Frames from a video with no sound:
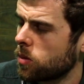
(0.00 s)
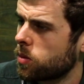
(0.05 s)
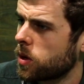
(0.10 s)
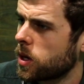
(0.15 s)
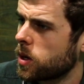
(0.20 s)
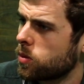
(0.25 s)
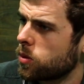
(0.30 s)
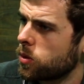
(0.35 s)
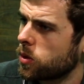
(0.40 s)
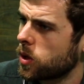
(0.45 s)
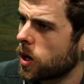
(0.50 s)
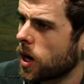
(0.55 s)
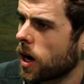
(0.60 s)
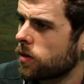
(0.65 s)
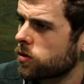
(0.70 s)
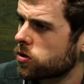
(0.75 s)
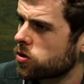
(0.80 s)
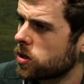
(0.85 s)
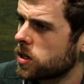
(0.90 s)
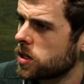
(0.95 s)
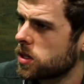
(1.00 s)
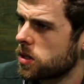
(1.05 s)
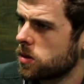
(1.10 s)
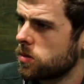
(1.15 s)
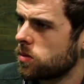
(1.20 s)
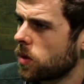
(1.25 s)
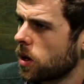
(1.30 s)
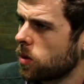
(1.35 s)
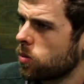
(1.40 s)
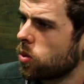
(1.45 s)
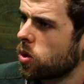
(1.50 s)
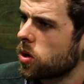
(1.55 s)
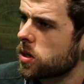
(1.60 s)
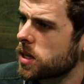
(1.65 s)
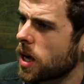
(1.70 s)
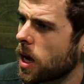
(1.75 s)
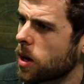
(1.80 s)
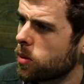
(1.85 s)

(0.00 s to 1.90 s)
people that you have treated and what has